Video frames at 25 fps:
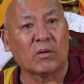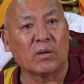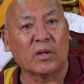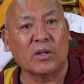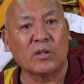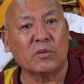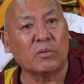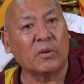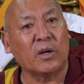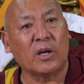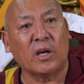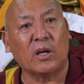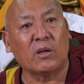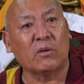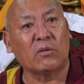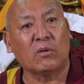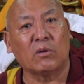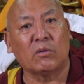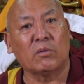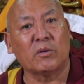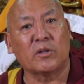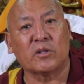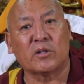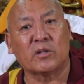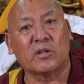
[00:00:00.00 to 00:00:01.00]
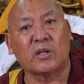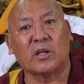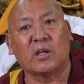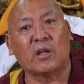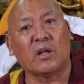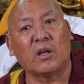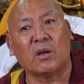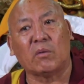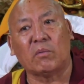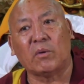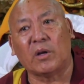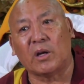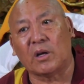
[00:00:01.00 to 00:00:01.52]
That's why I always say
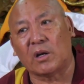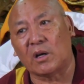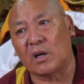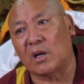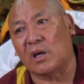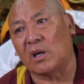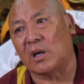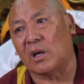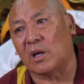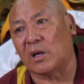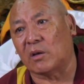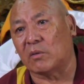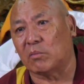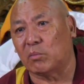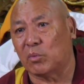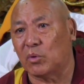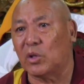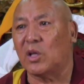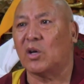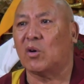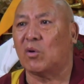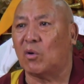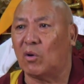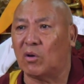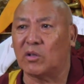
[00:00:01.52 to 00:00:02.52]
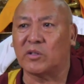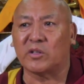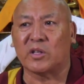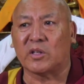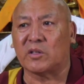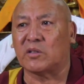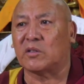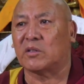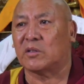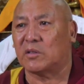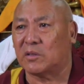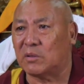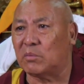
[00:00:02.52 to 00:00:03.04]
that we are really like, Buddha calls
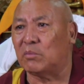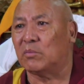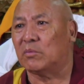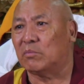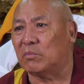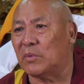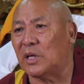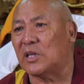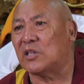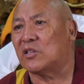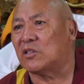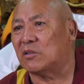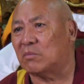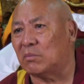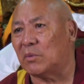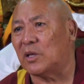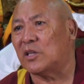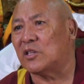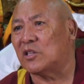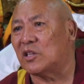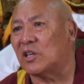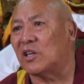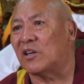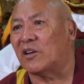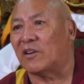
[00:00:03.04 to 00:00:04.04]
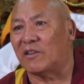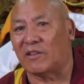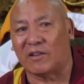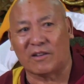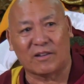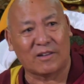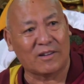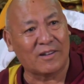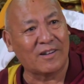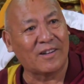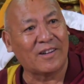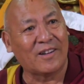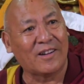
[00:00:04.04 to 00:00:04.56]
us my, my children,
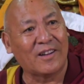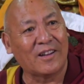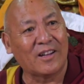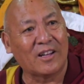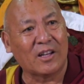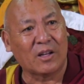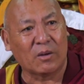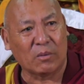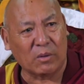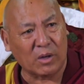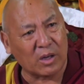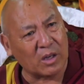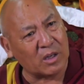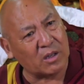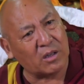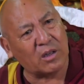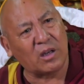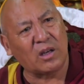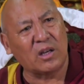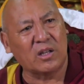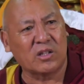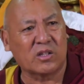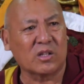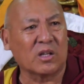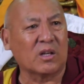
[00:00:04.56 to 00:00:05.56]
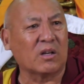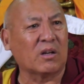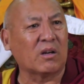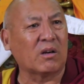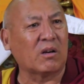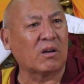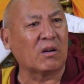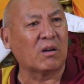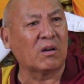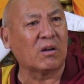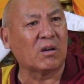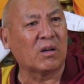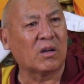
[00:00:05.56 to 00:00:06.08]
we are really
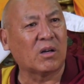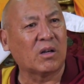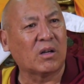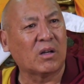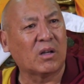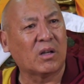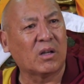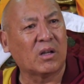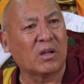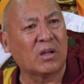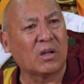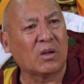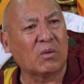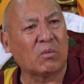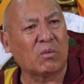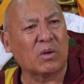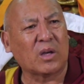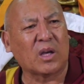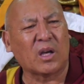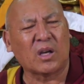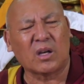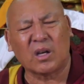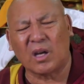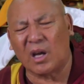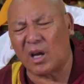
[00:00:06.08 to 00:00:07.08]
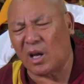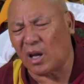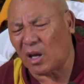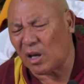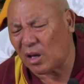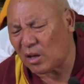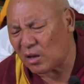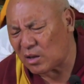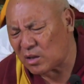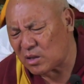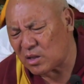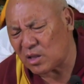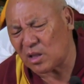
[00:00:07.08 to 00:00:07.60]
children. We get
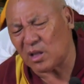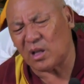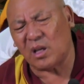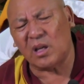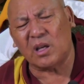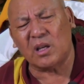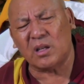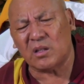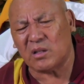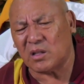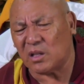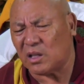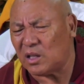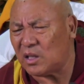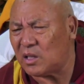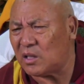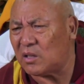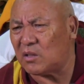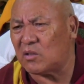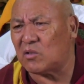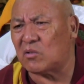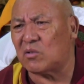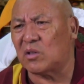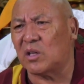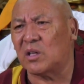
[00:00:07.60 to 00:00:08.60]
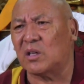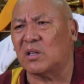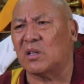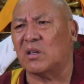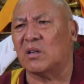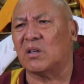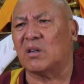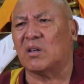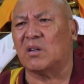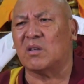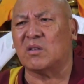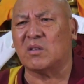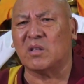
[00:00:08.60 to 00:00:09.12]
easily, easily
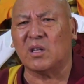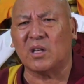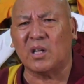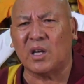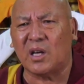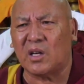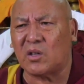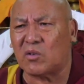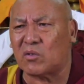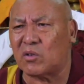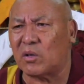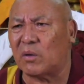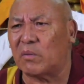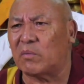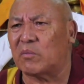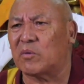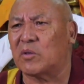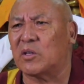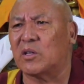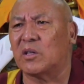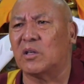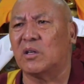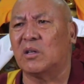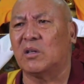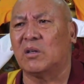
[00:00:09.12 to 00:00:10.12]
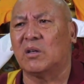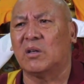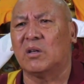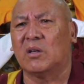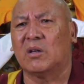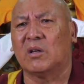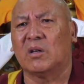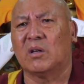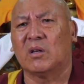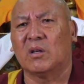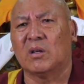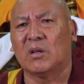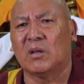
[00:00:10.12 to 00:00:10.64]
distracted, easily entrapped
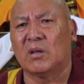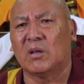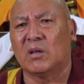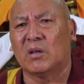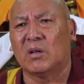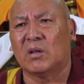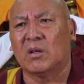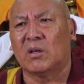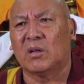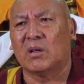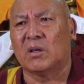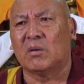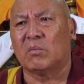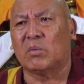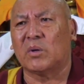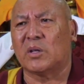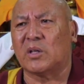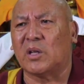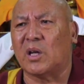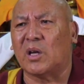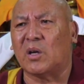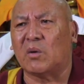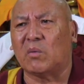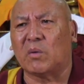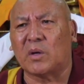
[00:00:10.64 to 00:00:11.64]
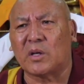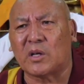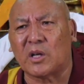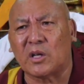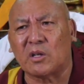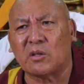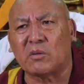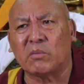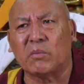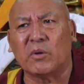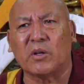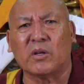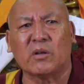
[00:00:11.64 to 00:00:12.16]
by the
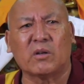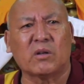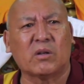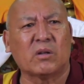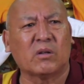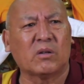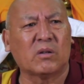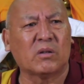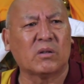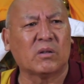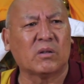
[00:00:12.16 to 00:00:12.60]
advertisement.